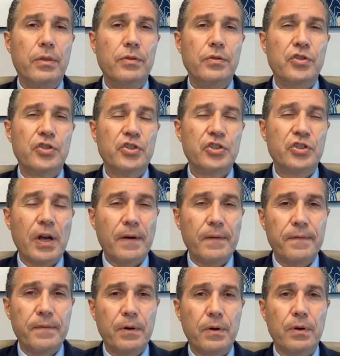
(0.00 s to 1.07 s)

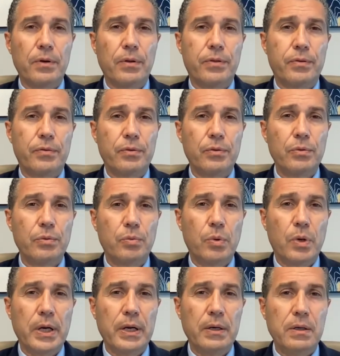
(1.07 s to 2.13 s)
suffer through
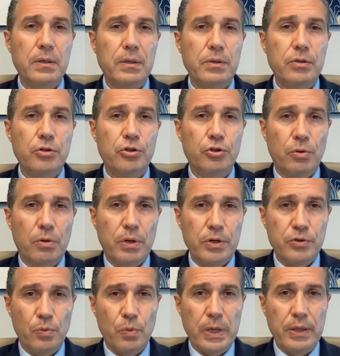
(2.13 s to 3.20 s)
what
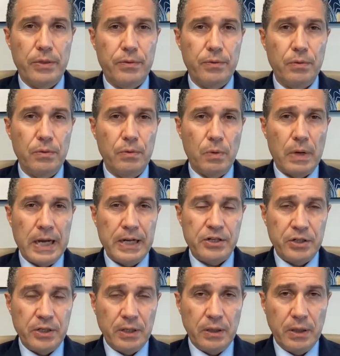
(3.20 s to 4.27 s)
George went through,
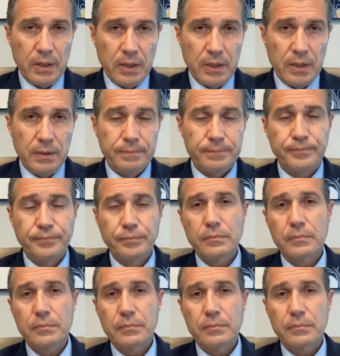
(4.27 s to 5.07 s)
watching the